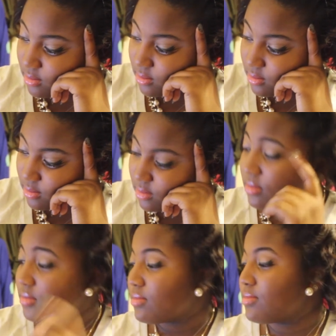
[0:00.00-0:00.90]

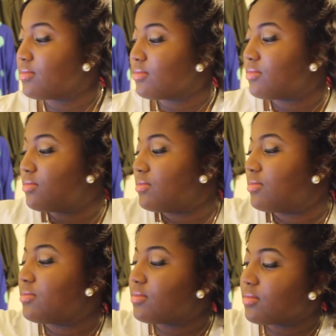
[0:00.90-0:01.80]

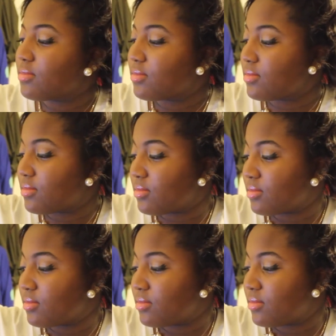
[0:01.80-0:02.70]

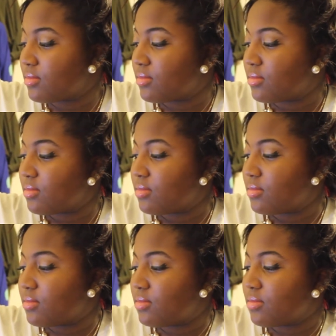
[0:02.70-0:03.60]

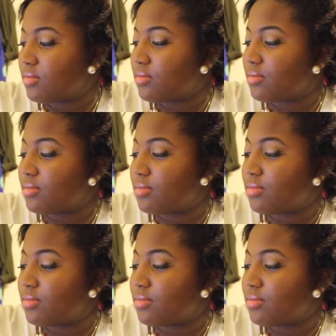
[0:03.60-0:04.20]
(no one is talking)